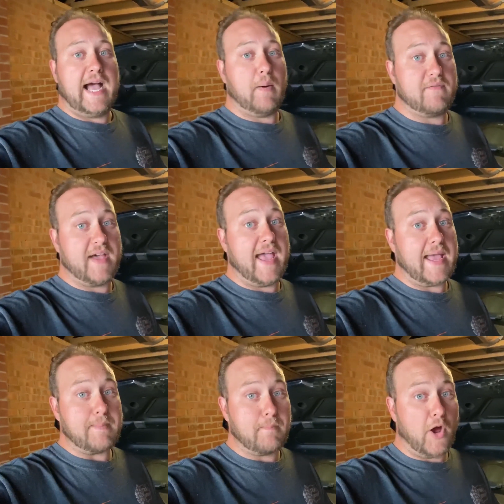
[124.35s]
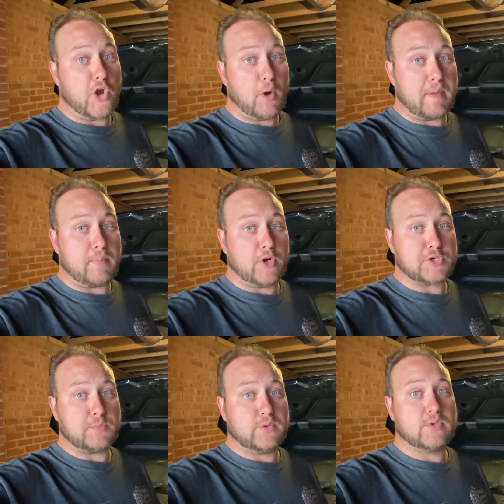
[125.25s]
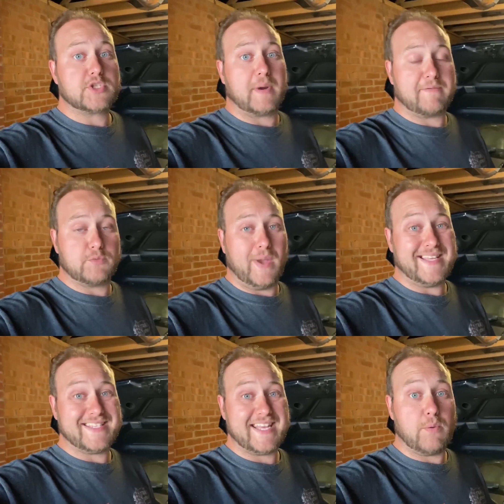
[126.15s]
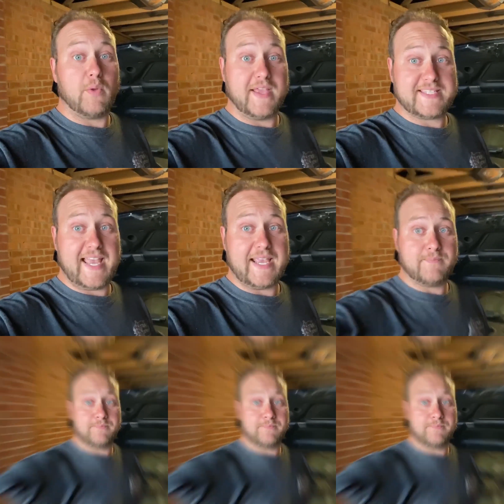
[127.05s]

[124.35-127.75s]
However, it might not be possible, so I'll have to wait and see what they say.